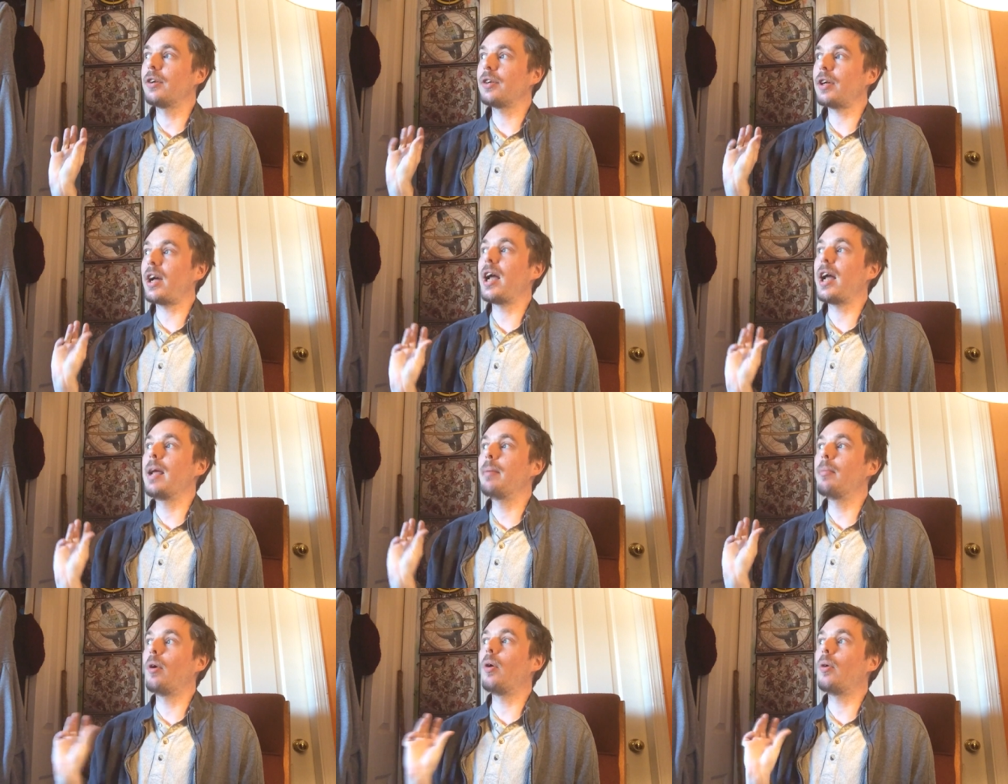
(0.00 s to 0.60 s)

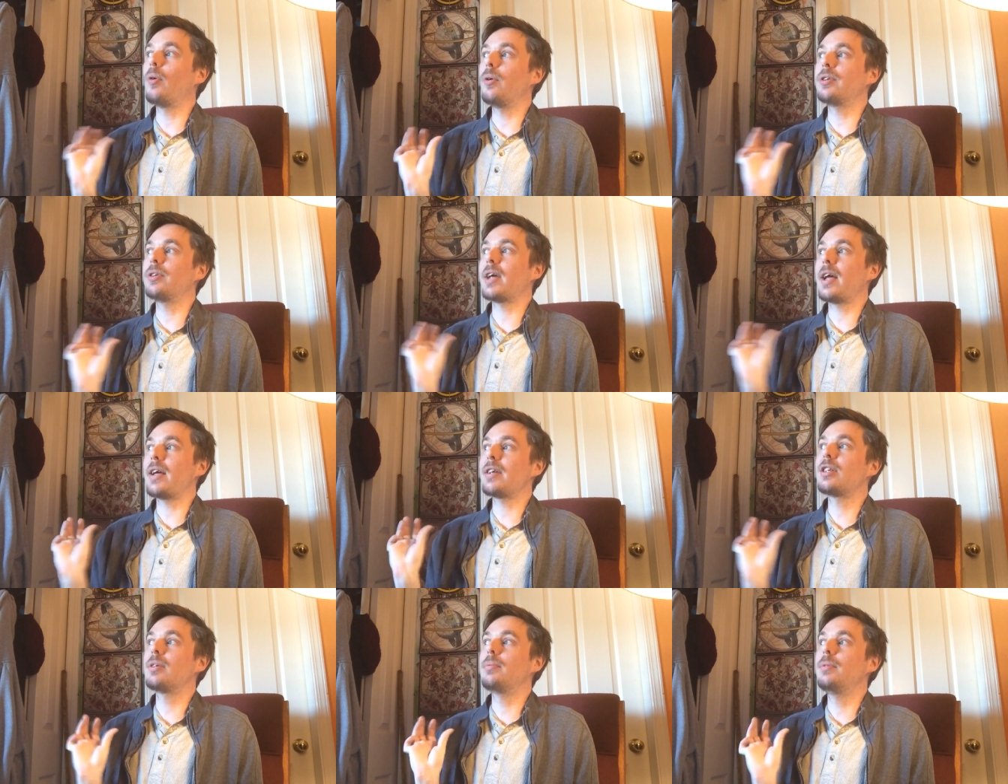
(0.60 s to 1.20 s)
time always
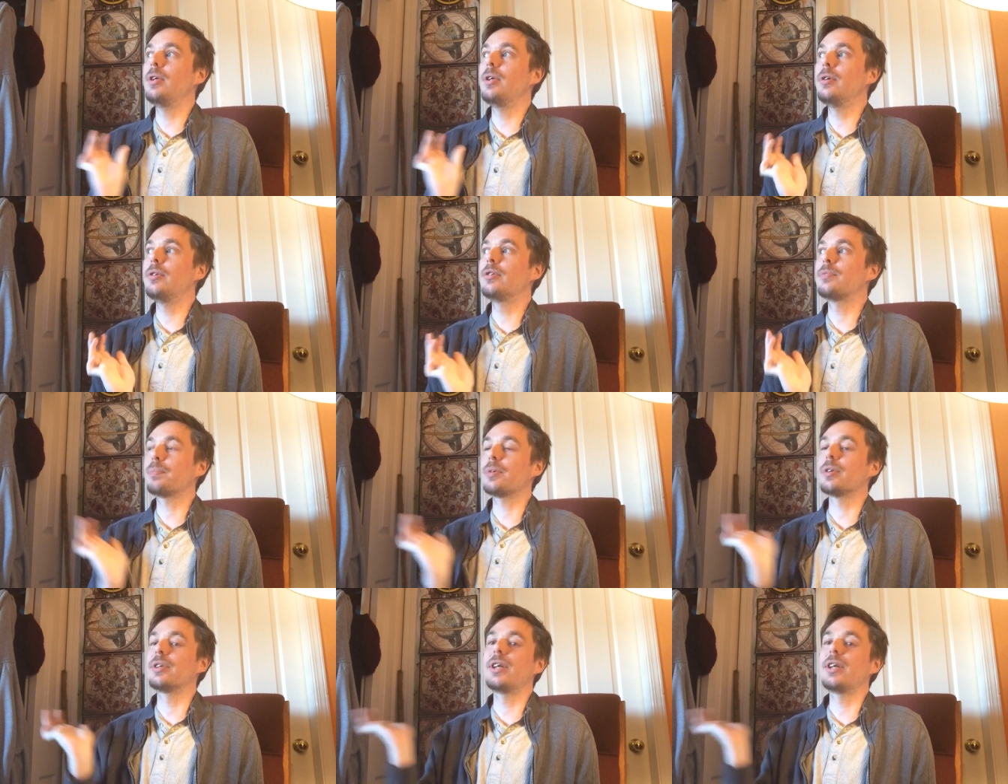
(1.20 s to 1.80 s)
has to be
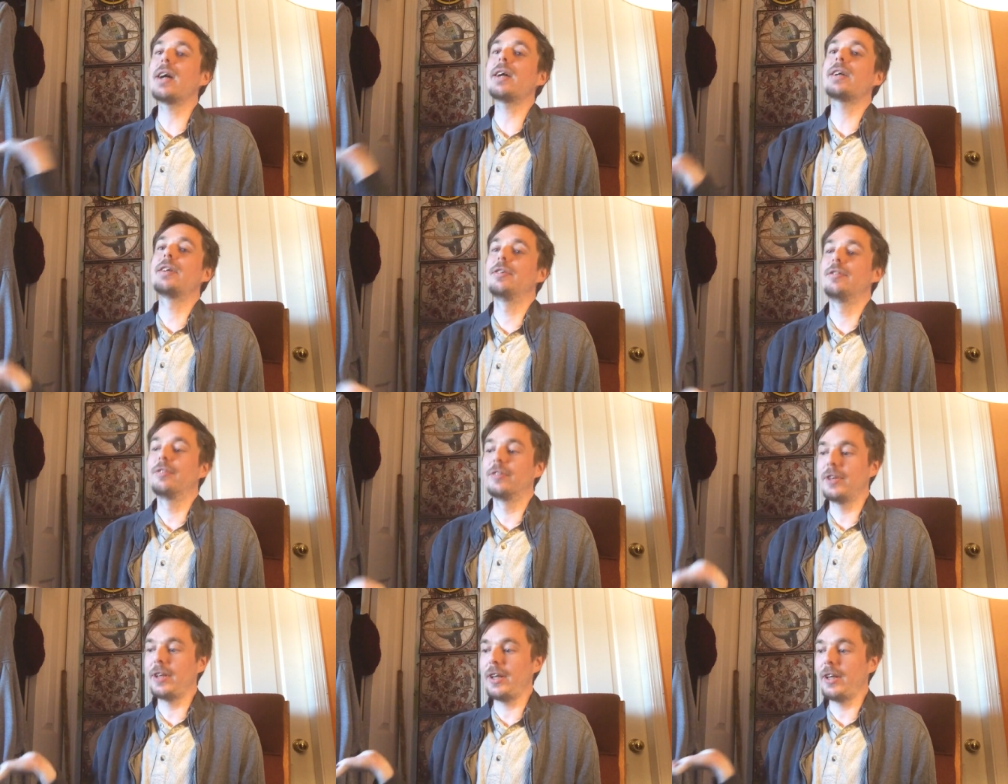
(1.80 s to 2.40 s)
used
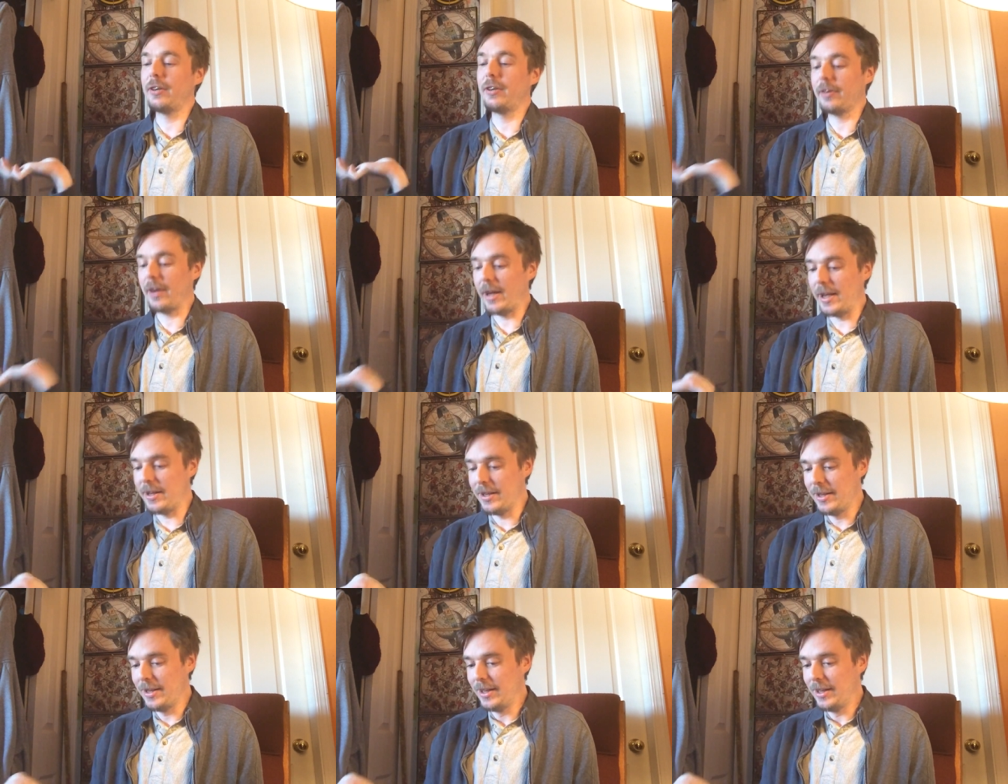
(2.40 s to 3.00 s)
productively,
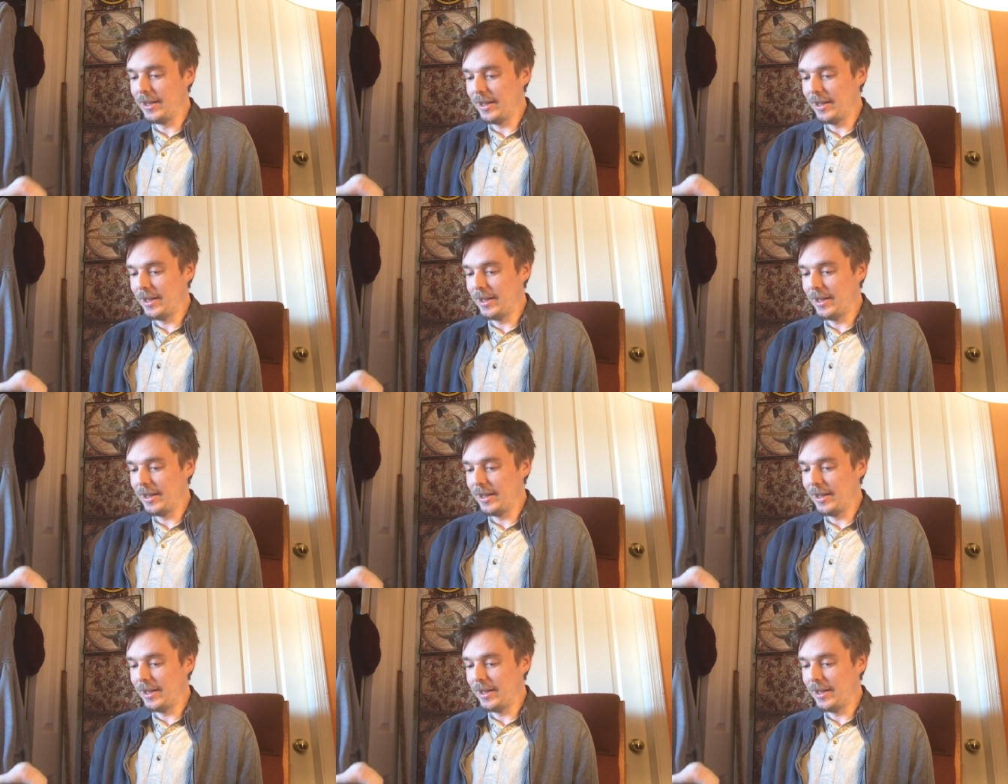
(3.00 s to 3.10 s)
right?